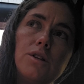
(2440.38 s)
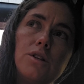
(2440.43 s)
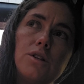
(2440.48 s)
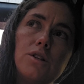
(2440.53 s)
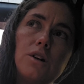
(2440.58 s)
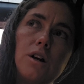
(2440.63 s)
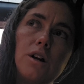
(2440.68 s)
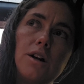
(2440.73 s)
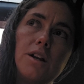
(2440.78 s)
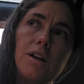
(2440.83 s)

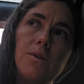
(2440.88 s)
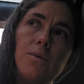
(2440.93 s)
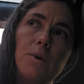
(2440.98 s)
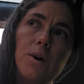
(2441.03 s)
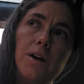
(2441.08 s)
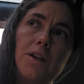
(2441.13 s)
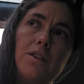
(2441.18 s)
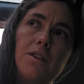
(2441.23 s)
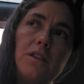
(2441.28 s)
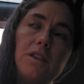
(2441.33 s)
starting
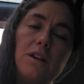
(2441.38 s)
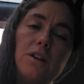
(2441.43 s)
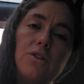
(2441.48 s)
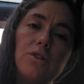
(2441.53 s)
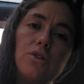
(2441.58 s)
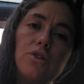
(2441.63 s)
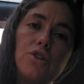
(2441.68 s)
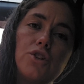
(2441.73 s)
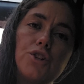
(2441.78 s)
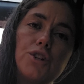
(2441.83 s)
with
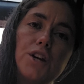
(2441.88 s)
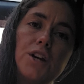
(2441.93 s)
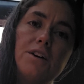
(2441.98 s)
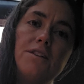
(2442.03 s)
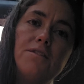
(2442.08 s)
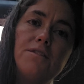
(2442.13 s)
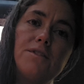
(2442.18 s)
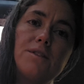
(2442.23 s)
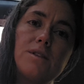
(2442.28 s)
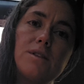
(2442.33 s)
little
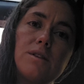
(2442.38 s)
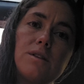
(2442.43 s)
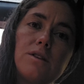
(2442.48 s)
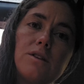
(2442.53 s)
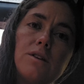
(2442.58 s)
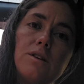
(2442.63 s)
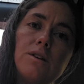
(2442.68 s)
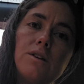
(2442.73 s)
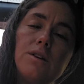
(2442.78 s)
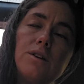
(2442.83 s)
shifts
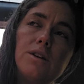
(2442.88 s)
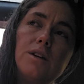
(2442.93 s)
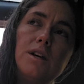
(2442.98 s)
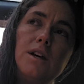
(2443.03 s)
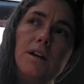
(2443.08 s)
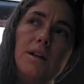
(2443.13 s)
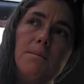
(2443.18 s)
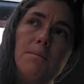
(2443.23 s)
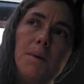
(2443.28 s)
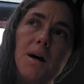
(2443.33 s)

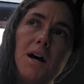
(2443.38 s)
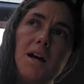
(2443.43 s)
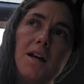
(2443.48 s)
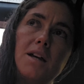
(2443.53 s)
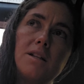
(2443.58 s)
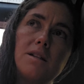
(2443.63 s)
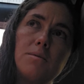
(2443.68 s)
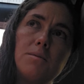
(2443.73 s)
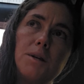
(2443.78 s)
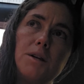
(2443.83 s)
in my
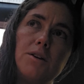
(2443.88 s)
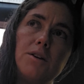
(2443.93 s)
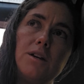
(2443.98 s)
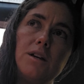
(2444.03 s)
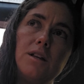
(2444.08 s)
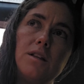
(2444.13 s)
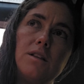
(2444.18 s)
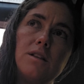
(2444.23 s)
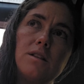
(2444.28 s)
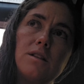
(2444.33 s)

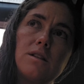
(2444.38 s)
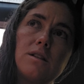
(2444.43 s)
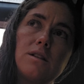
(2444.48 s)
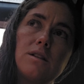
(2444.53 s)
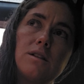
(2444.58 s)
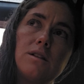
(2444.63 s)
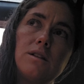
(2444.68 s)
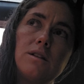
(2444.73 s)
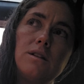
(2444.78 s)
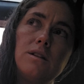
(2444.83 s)
experience.
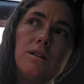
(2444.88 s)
